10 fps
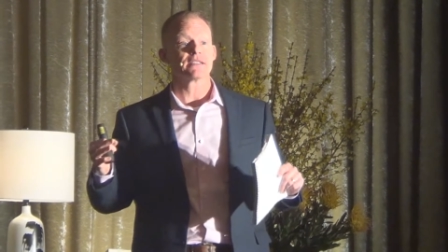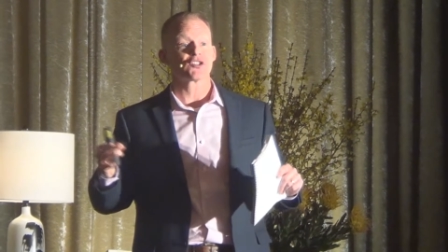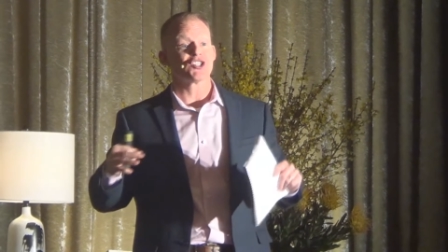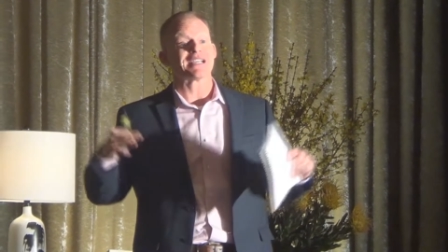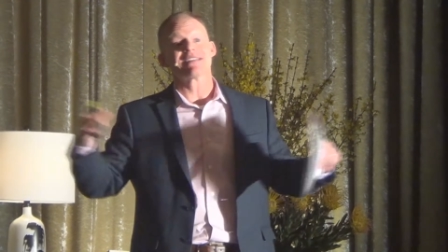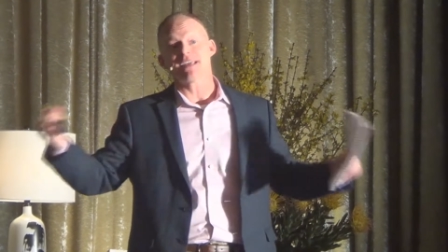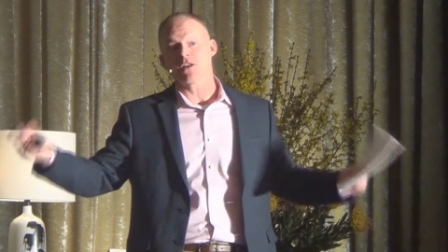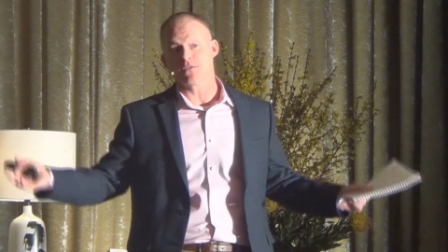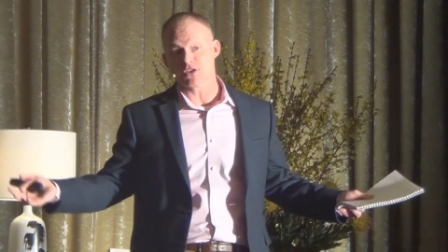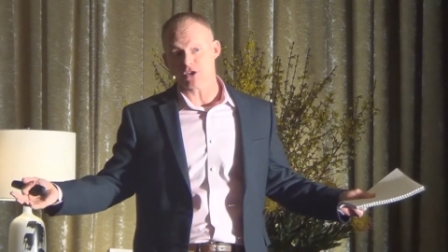she's on
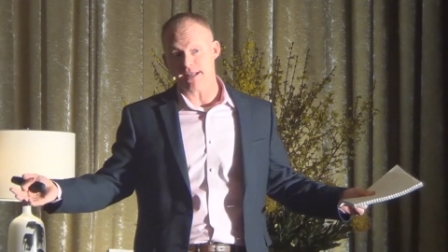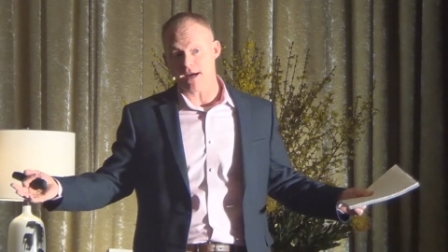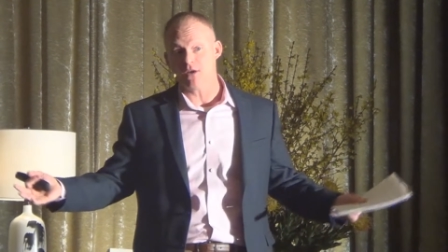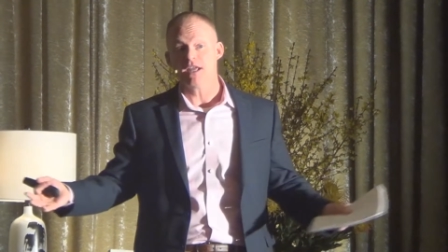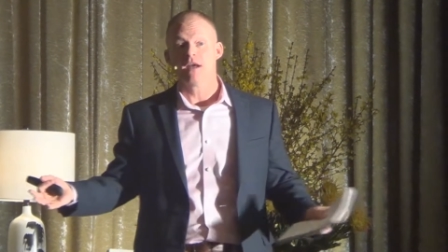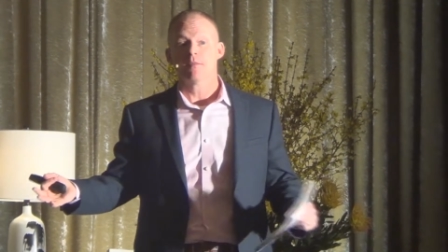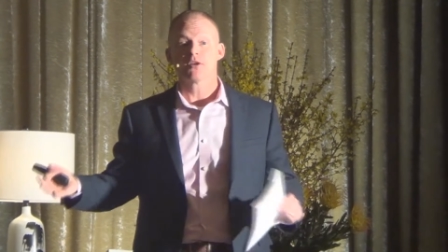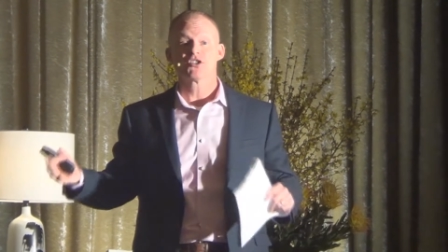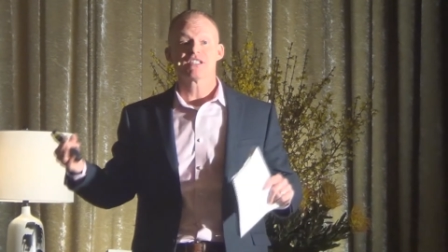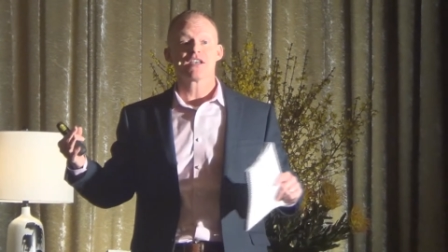television now,
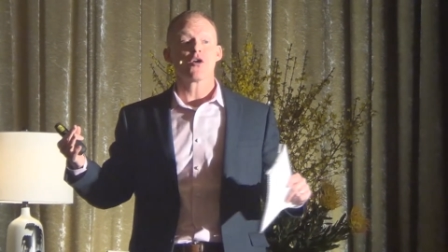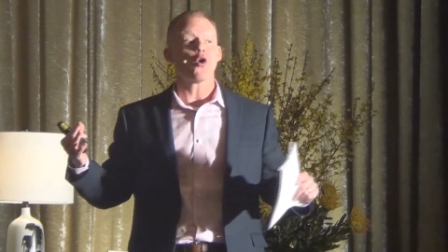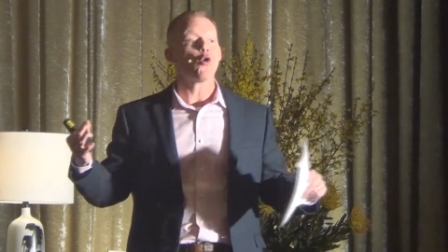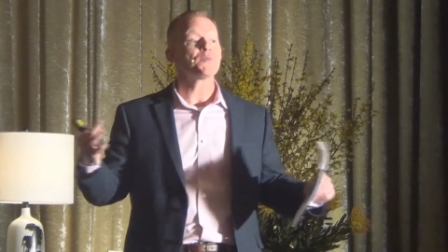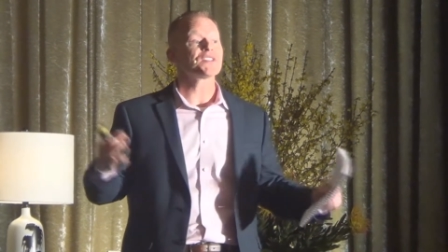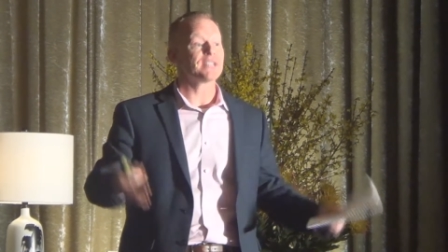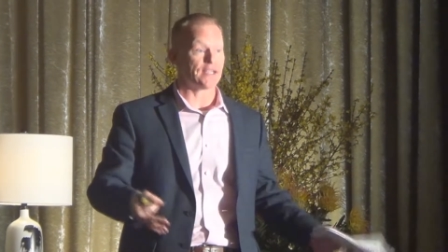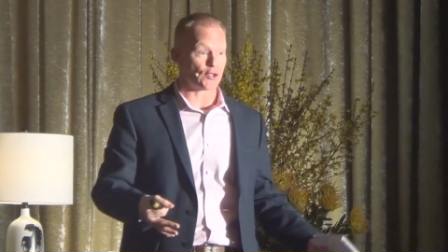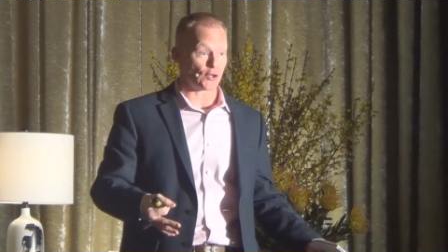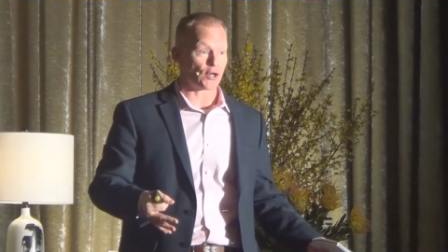but she's a home
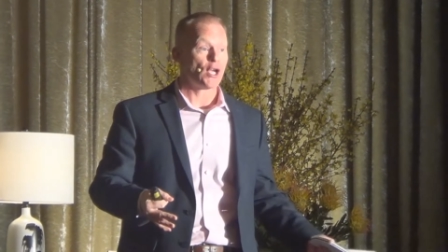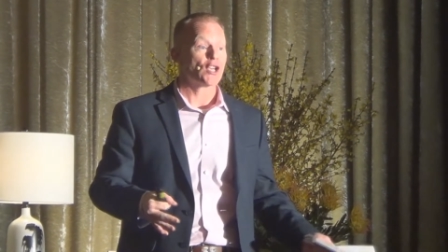stager.